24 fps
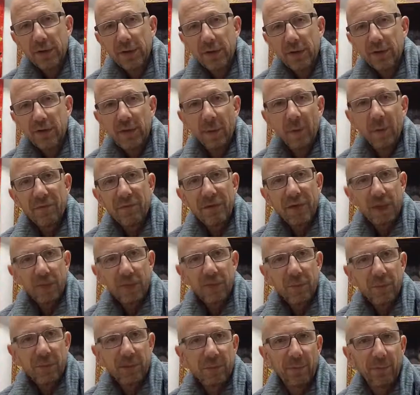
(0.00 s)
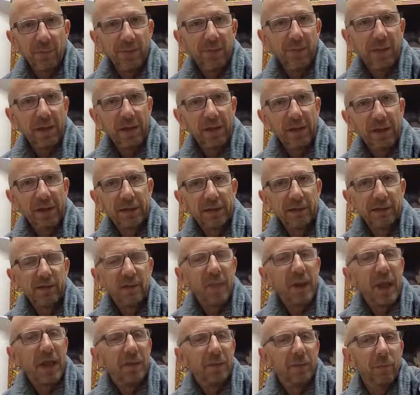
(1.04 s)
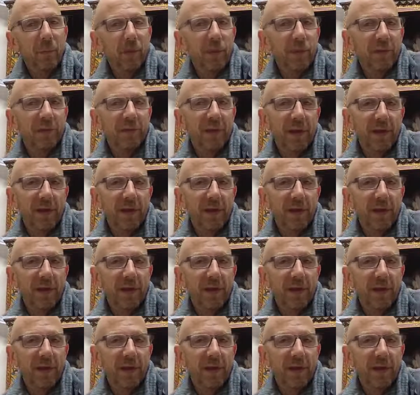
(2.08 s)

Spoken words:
some of the other people selling Tibetan bowls